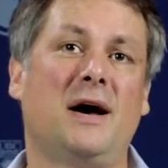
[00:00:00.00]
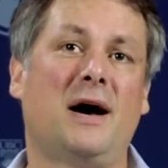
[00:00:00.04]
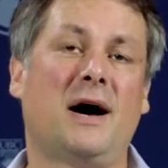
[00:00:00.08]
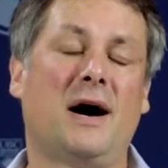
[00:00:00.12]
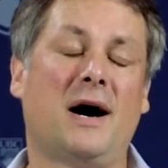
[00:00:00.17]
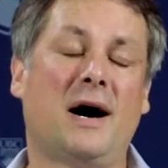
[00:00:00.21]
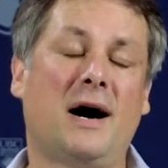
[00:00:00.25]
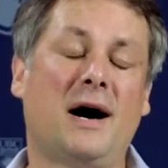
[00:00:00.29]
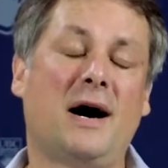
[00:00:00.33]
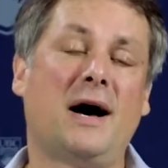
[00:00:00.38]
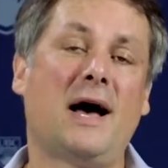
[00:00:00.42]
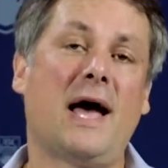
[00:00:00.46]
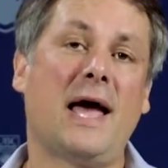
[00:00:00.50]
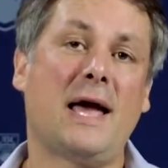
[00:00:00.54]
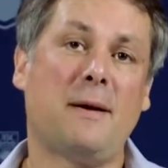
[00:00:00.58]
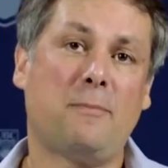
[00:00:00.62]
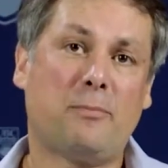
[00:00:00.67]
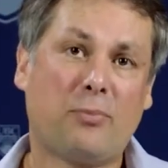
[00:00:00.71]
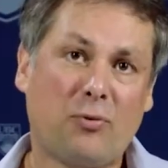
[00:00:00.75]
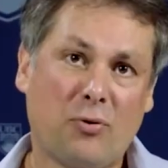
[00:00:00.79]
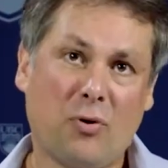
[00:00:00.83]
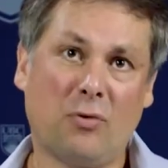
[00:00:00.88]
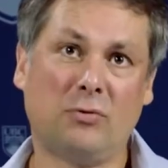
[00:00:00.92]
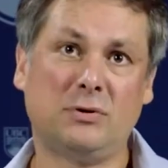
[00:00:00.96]

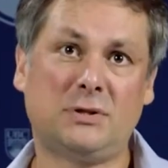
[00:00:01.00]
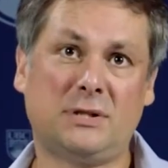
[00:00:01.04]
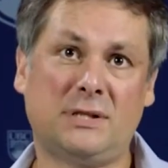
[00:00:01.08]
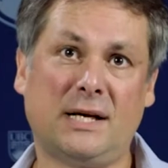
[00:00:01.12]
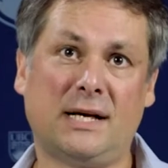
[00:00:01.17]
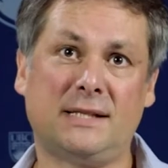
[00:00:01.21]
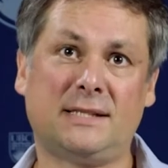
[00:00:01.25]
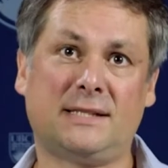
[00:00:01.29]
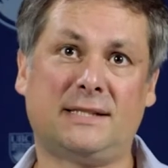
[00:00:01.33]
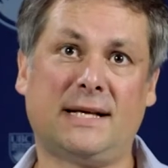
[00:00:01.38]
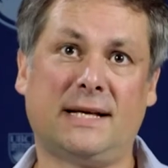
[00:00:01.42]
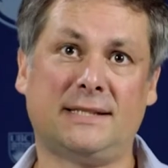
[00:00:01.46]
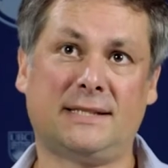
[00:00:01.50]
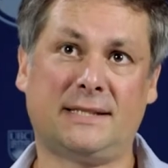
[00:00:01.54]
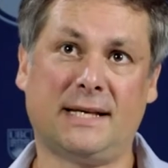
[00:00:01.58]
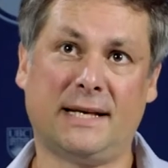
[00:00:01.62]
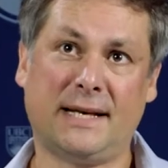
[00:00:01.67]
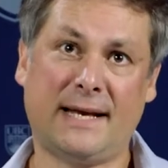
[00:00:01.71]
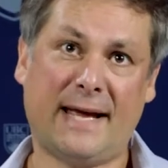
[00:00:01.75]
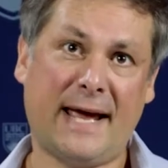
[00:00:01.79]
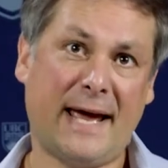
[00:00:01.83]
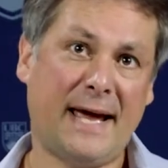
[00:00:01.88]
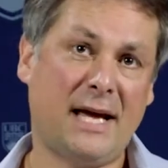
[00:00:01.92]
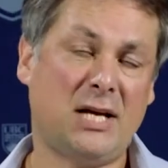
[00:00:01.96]
a process that's
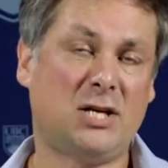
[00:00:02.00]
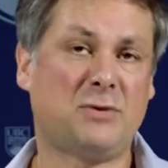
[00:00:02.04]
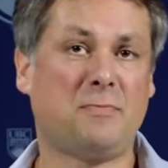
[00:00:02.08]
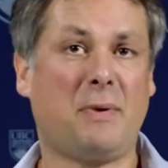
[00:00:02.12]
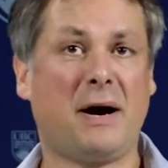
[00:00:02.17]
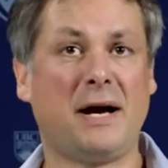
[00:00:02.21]
engaged